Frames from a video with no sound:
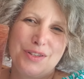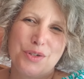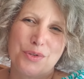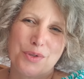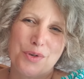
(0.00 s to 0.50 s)

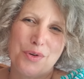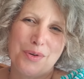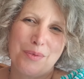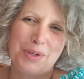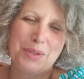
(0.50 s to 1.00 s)
drawer
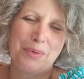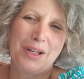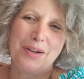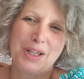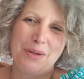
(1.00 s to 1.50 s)
which we
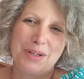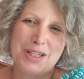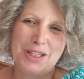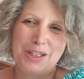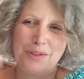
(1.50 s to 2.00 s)
are going
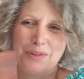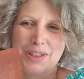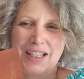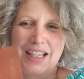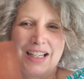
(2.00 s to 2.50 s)
to
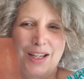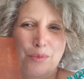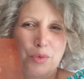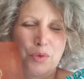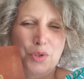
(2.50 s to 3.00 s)
use in our
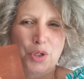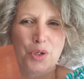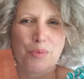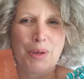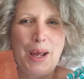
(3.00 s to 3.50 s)

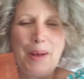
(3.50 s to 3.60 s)
wardrobe.